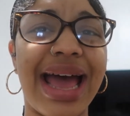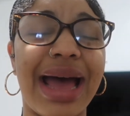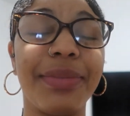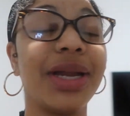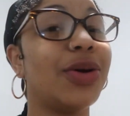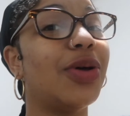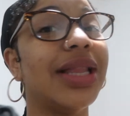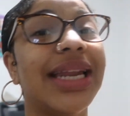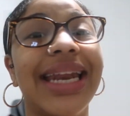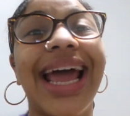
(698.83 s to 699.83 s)
I'm gonna call
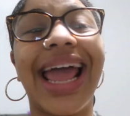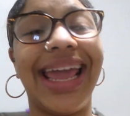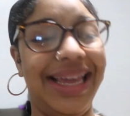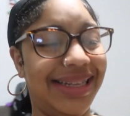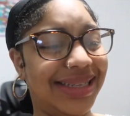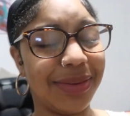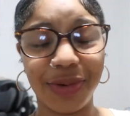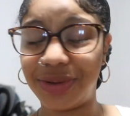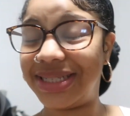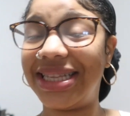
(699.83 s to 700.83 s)
it a night. I'm
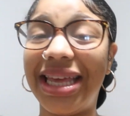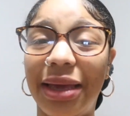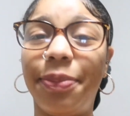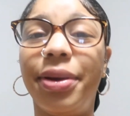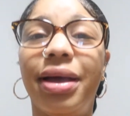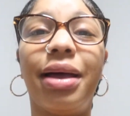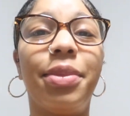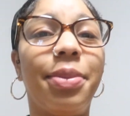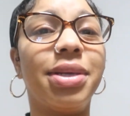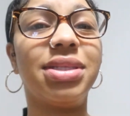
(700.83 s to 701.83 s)
going to sleep. I'm
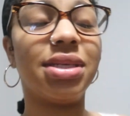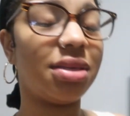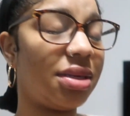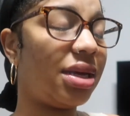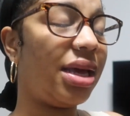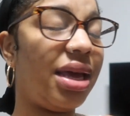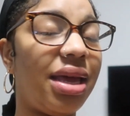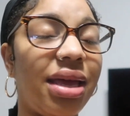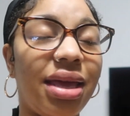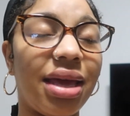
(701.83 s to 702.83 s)
about to
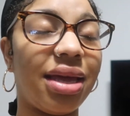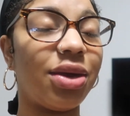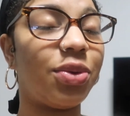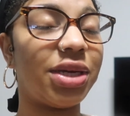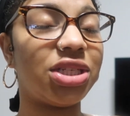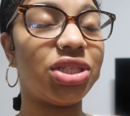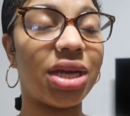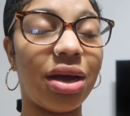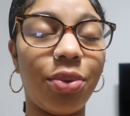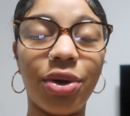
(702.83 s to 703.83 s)
get in a quick
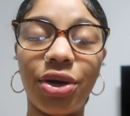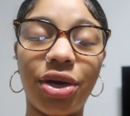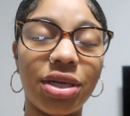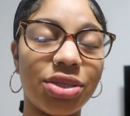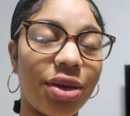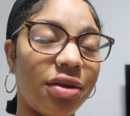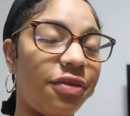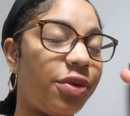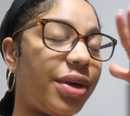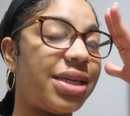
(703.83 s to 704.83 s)
shower so I can
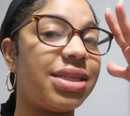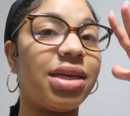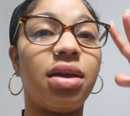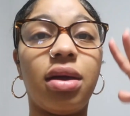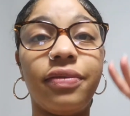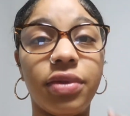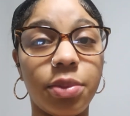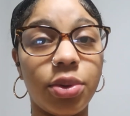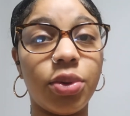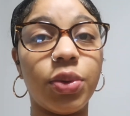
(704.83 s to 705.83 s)
feel nice and
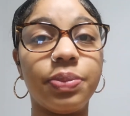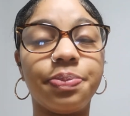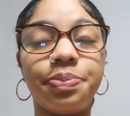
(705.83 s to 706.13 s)
comfortable.